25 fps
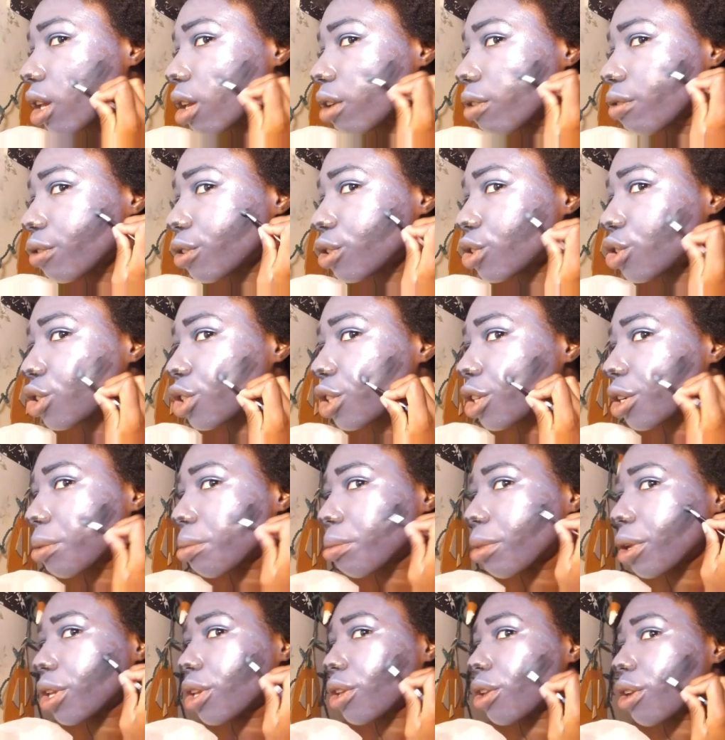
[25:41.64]
For sure.
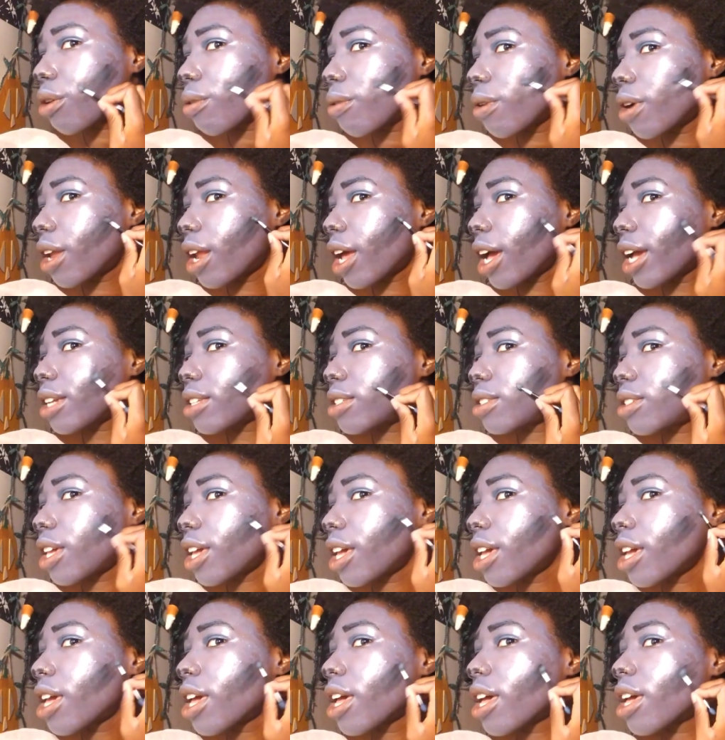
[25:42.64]
But you know what I
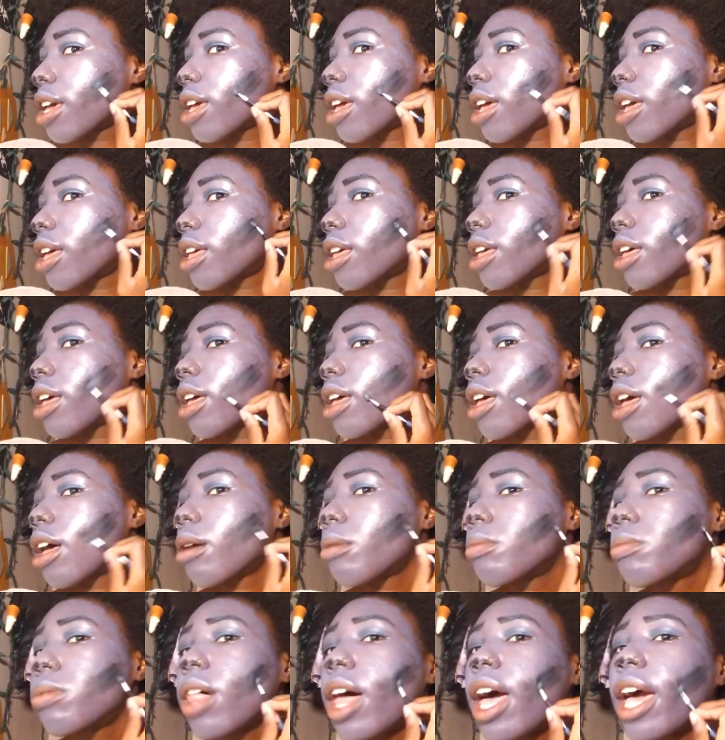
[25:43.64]
say?
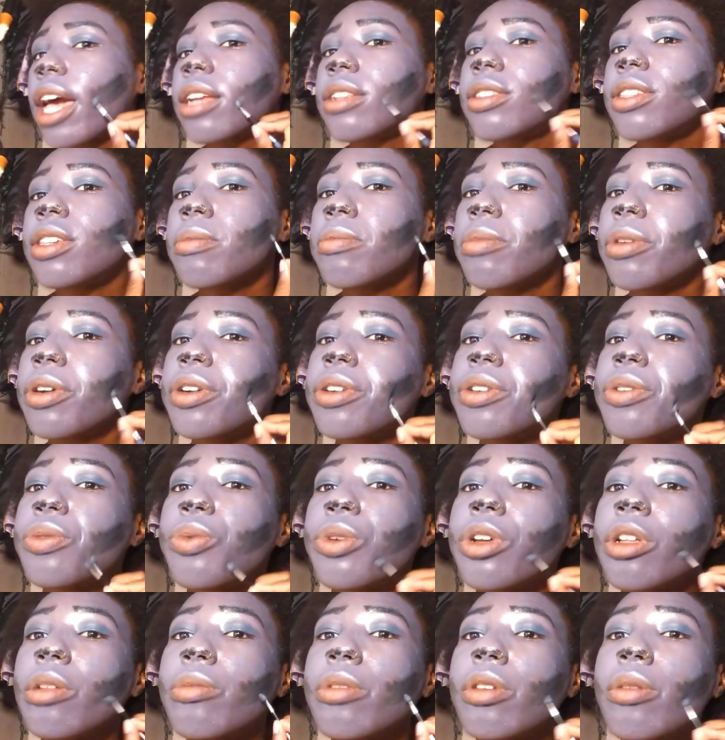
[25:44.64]
A black Tim Burton
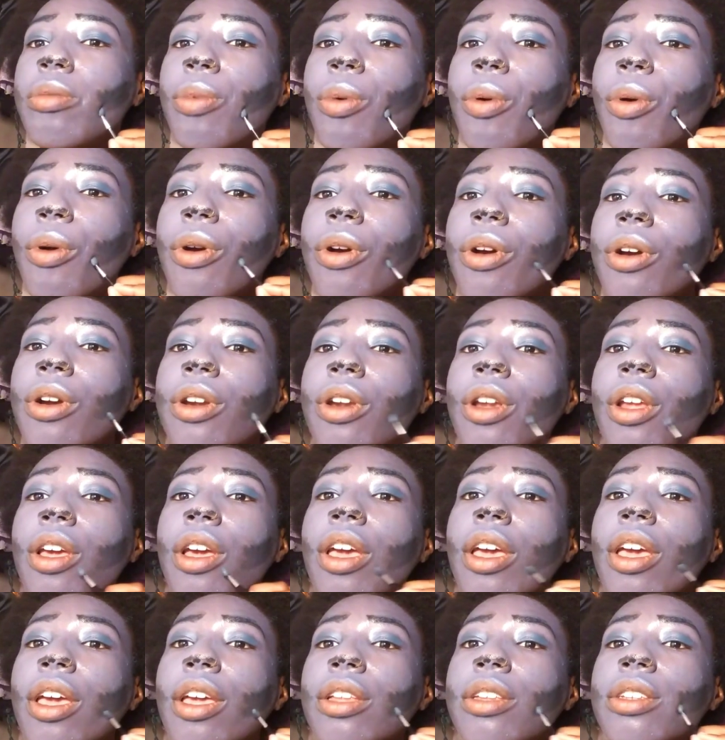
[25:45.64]
will be born
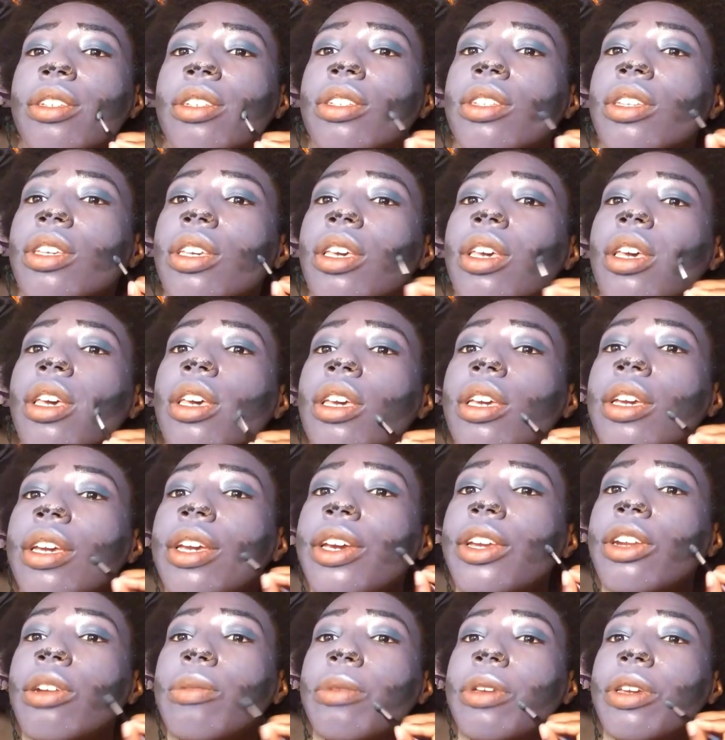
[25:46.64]
and
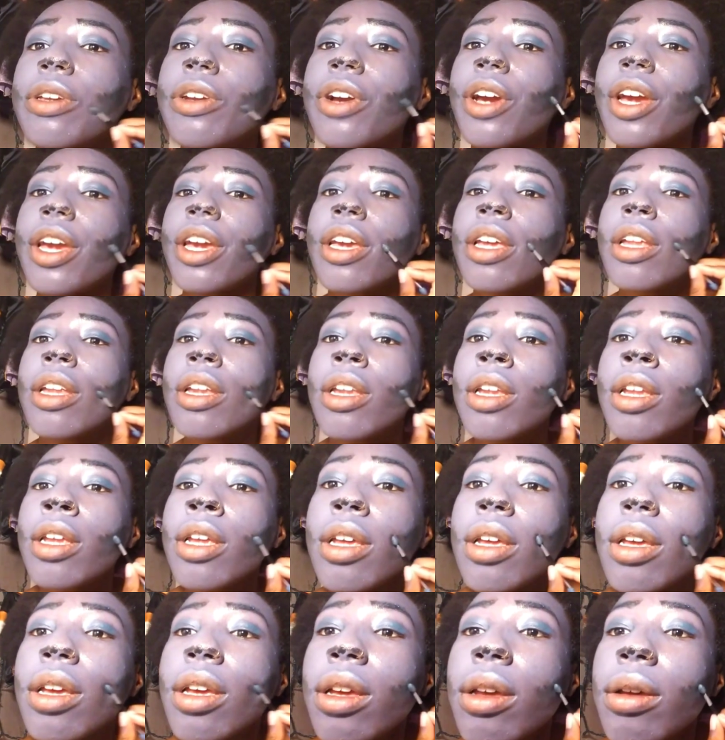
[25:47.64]
it'll be great.
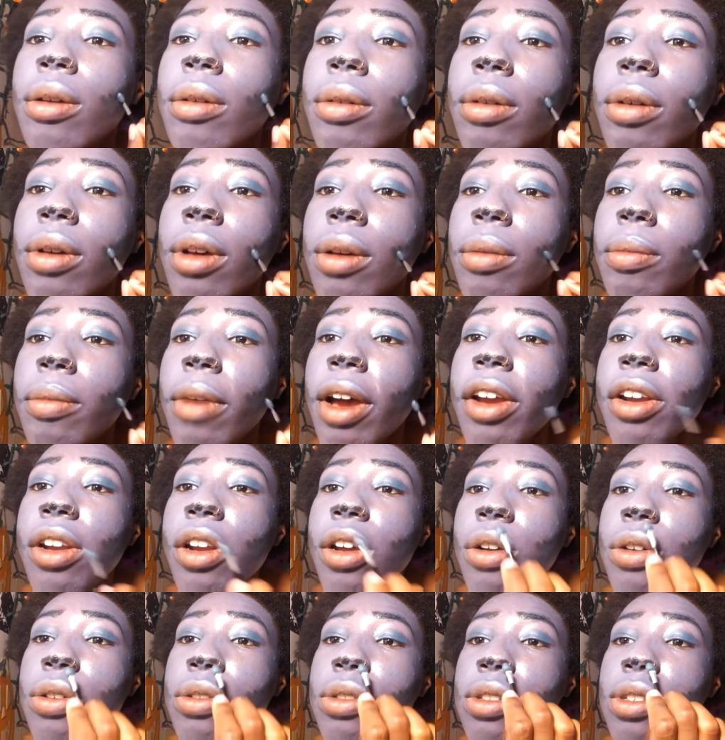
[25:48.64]
My
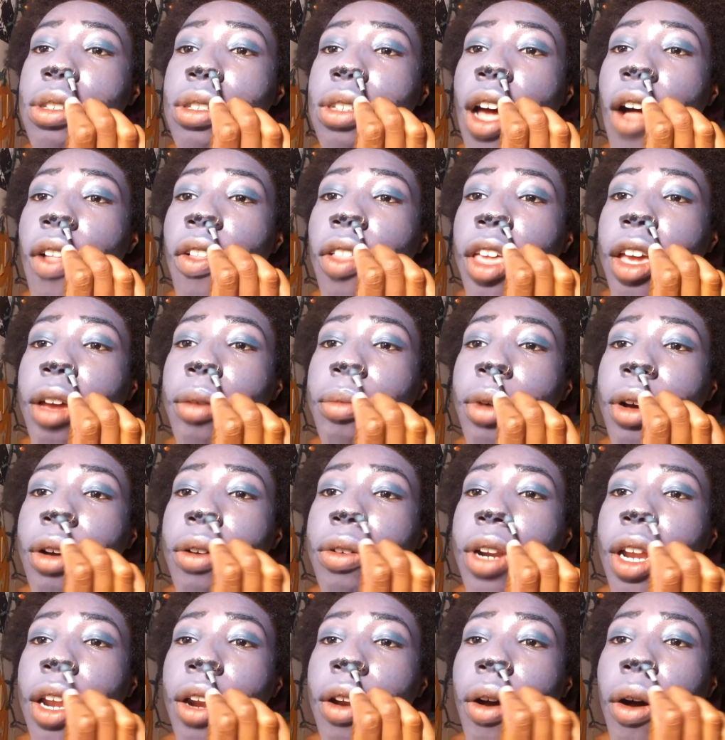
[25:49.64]
nose does not look like a
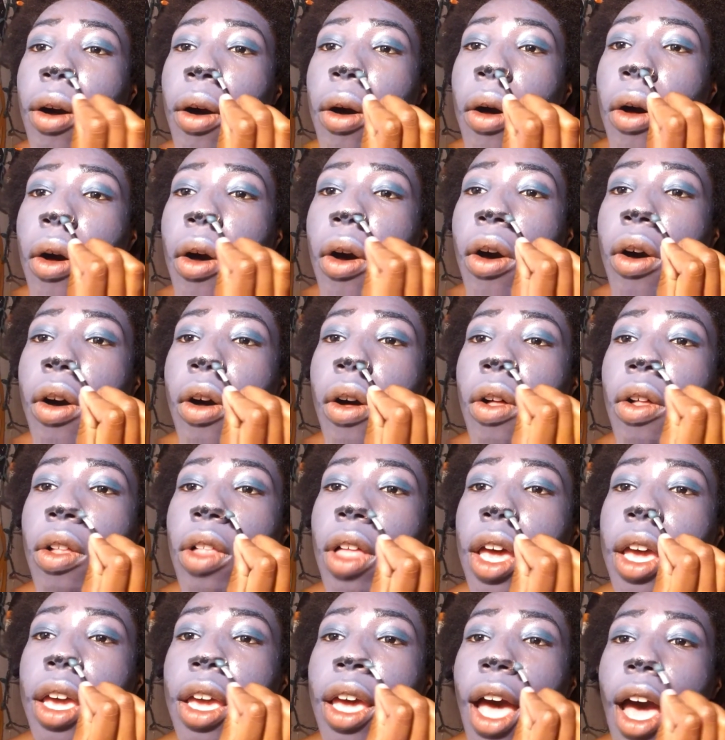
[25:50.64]
bone at all.
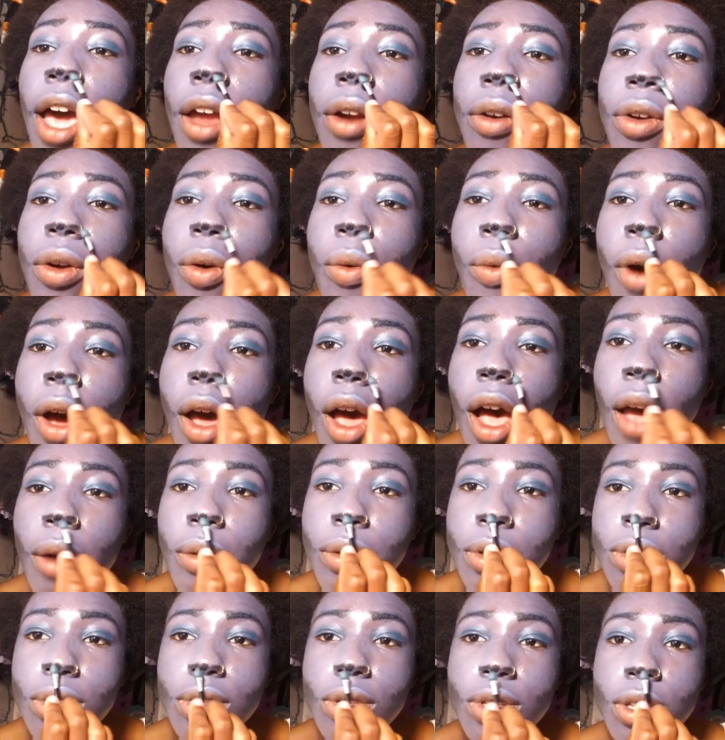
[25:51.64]
Like, I don't know what I
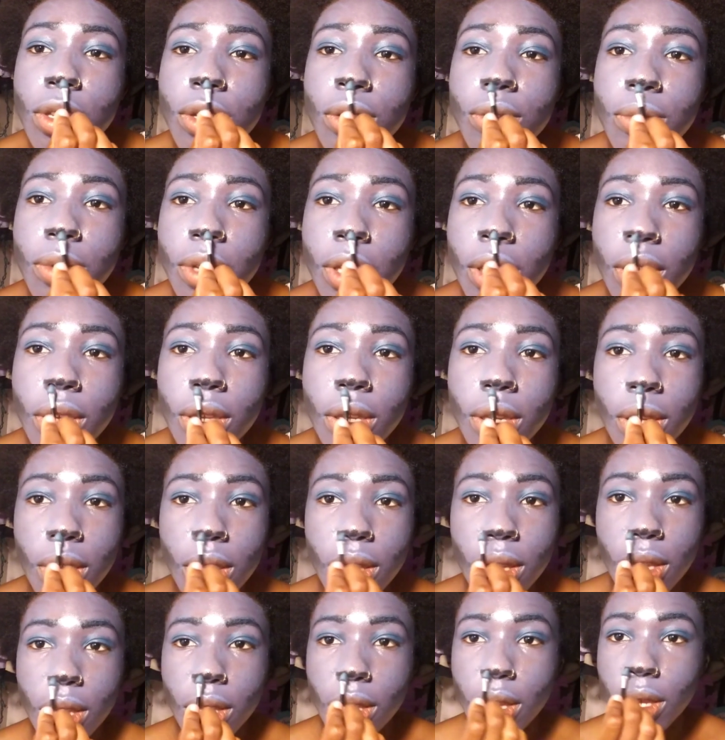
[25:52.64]
was doing.
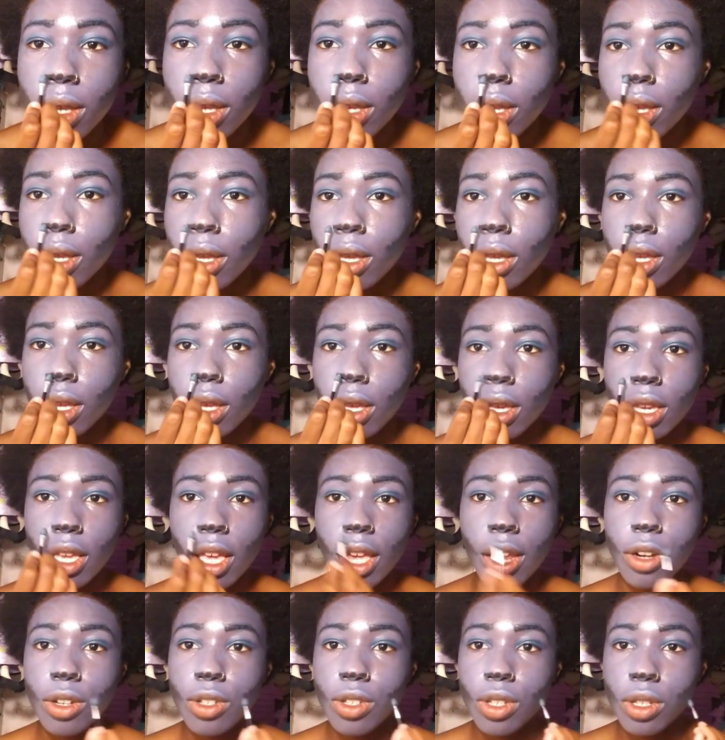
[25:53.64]
It
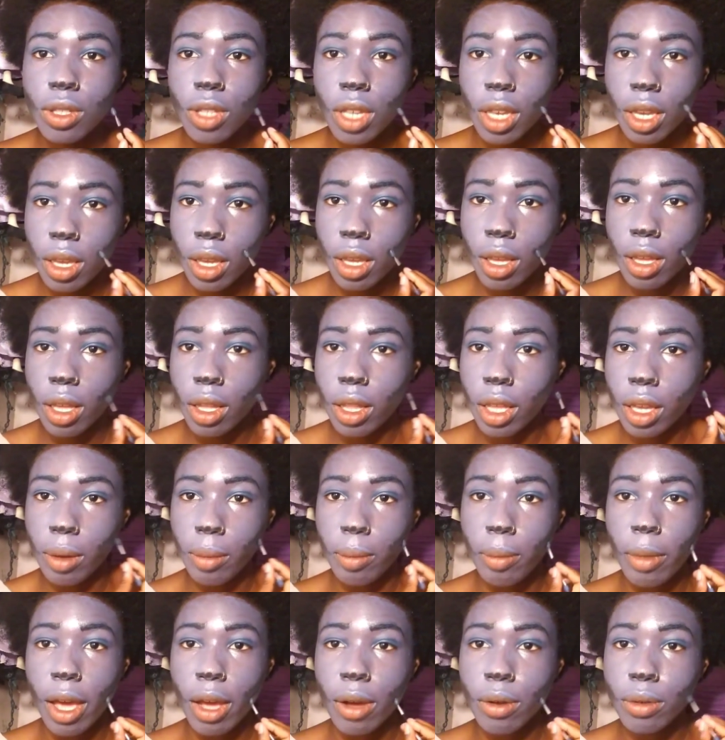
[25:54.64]
kind of just looks like a
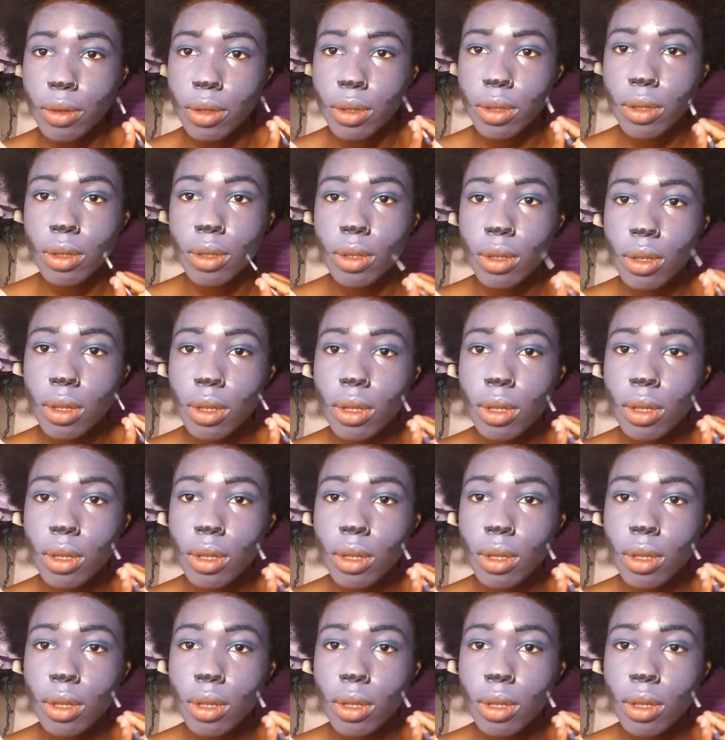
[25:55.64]
mouse.